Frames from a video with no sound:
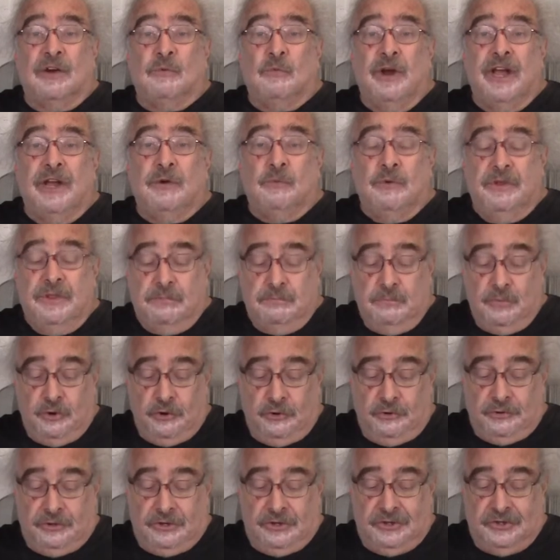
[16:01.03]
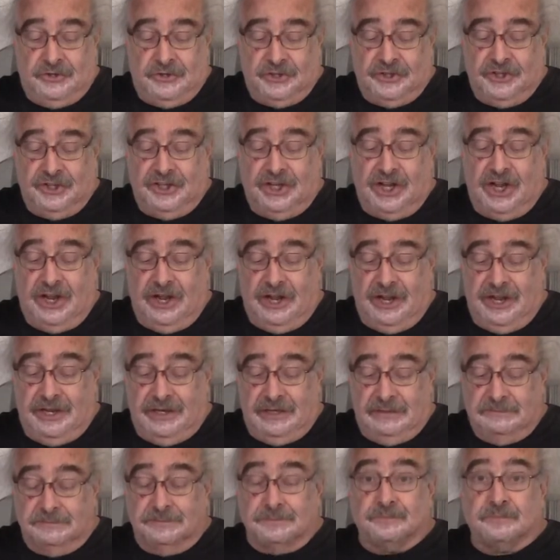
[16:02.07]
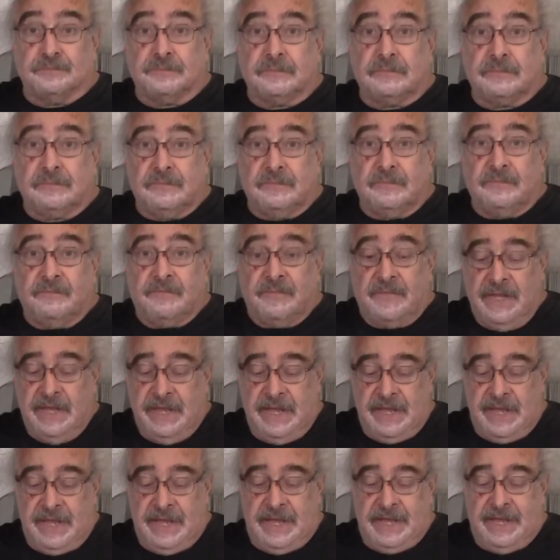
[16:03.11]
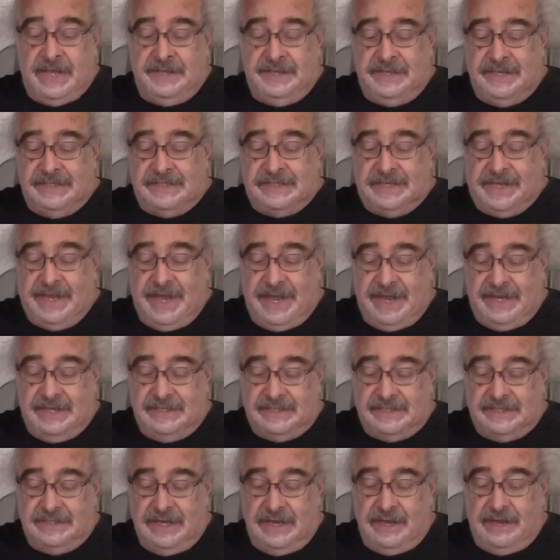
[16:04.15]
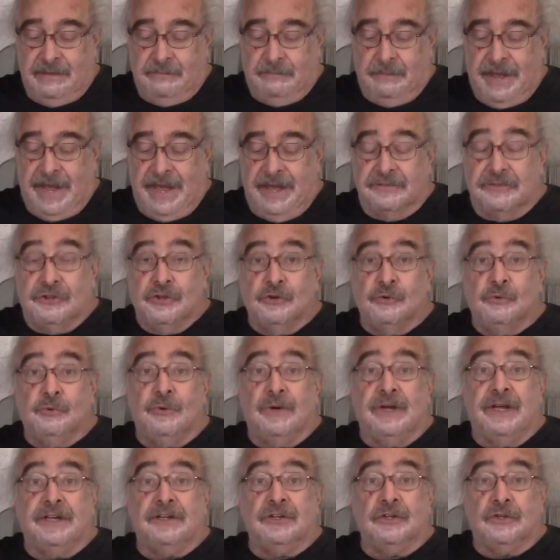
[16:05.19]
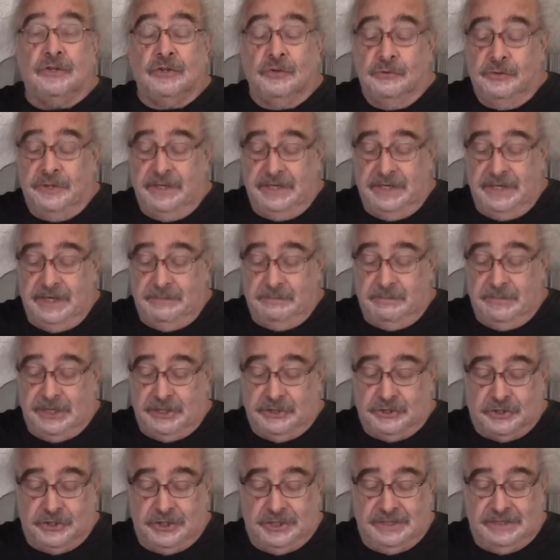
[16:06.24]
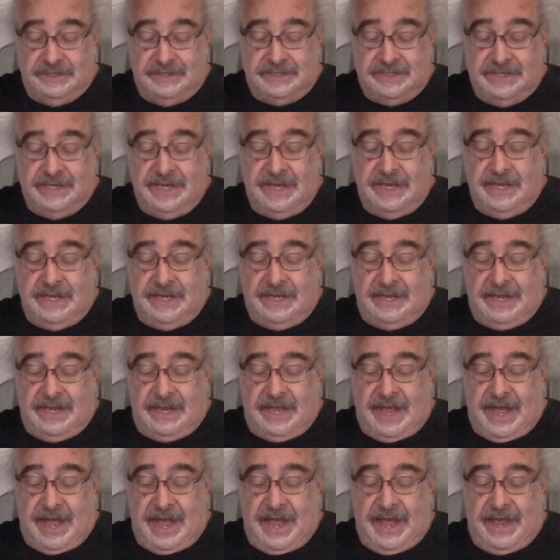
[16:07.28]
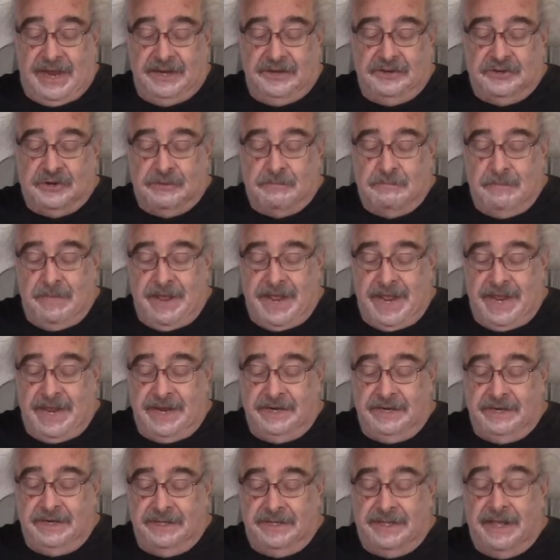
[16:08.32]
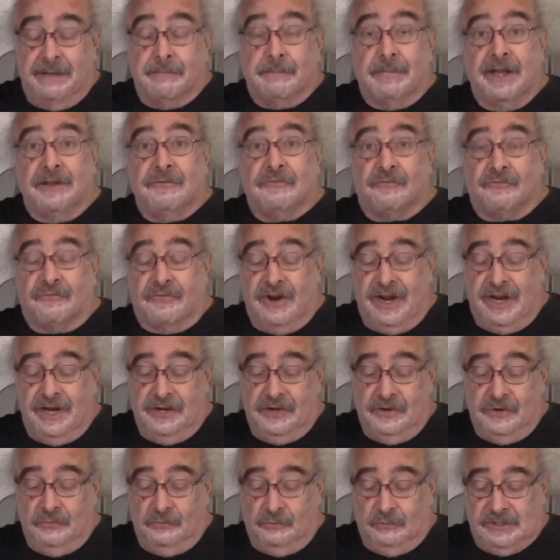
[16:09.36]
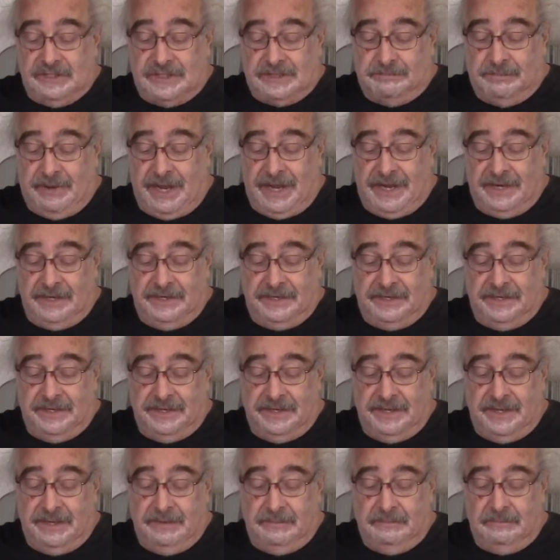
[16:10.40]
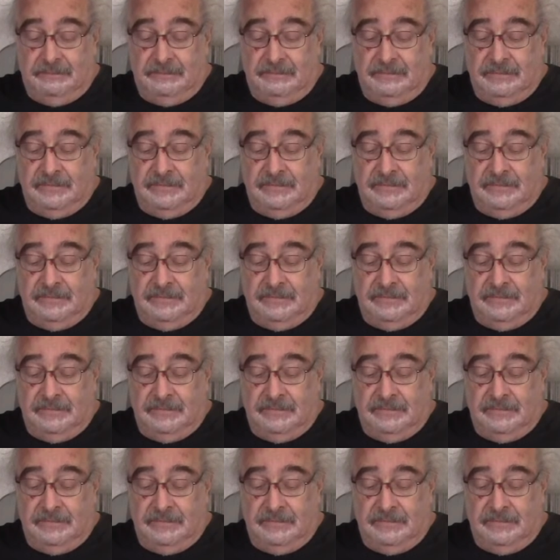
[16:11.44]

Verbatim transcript: away with murder, to lie. In this case, Matthew included admissions and demanded that my friend respond to them.